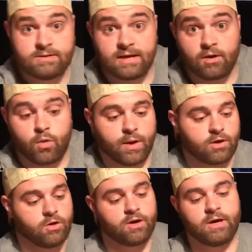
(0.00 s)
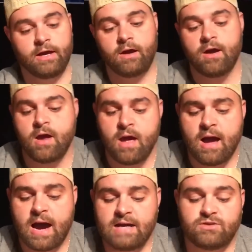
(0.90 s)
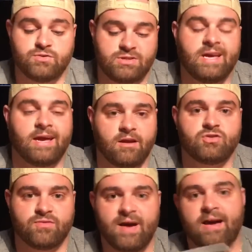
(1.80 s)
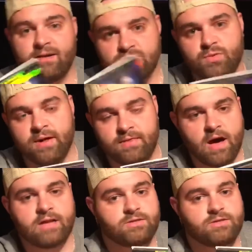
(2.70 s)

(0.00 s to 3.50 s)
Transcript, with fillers: take a quick look here. iTunes and Ultraviolet, that's what I thought.